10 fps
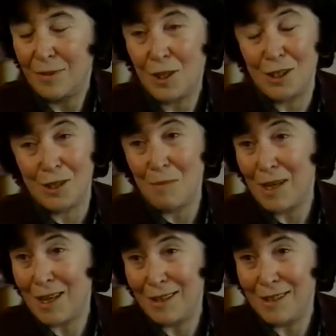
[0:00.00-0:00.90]
Does it
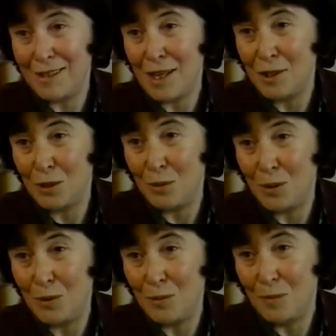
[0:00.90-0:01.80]
make any sense
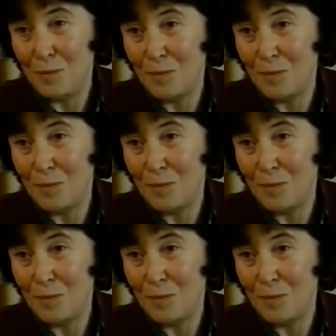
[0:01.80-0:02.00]
to you?